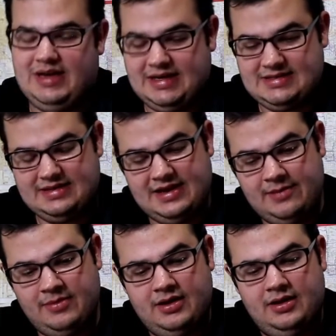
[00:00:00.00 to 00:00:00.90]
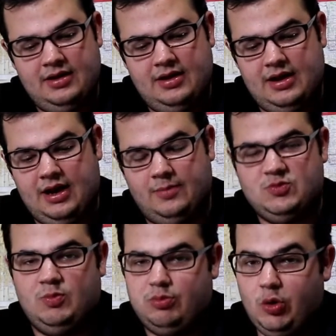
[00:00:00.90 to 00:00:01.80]
next time.
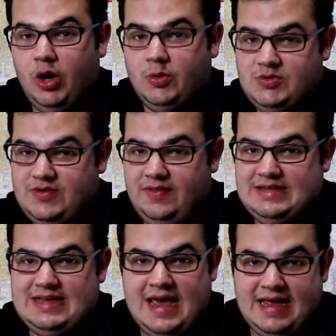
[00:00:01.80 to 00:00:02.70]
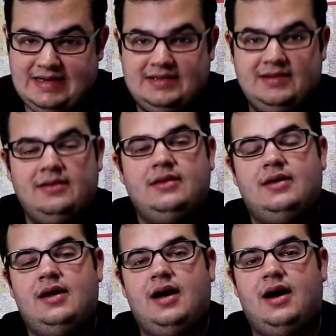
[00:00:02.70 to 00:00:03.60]
Some pros: the tent.
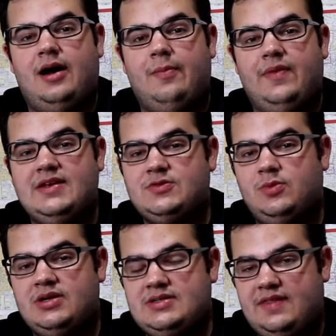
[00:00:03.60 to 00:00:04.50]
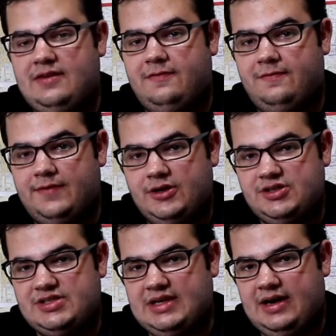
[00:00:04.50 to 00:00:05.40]
This was the
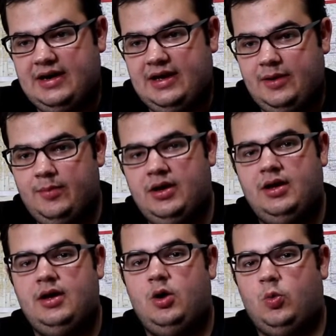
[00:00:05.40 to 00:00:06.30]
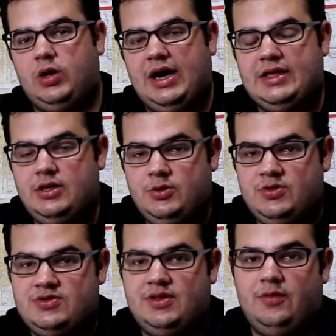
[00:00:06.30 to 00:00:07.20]
first time where I
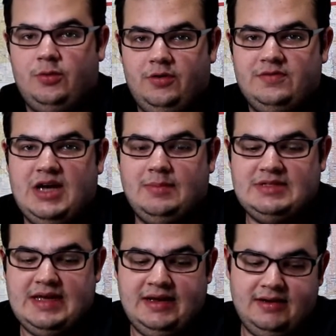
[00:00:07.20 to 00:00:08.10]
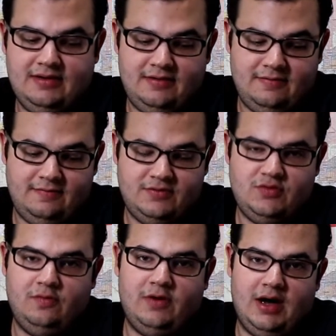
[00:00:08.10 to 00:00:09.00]
used the rooftop tent
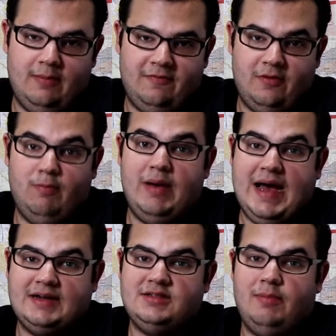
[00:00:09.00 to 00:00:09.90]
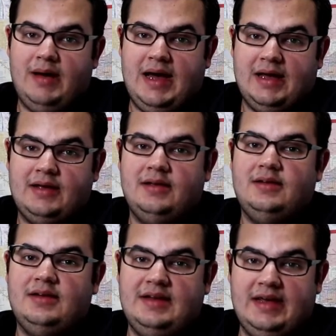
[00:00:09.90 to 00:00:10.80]
for back-to-back
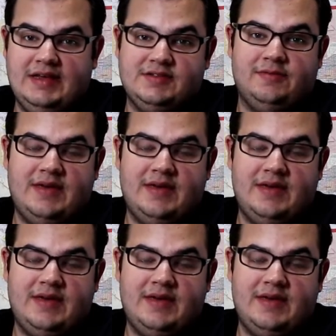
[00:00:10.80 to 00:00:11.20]
days of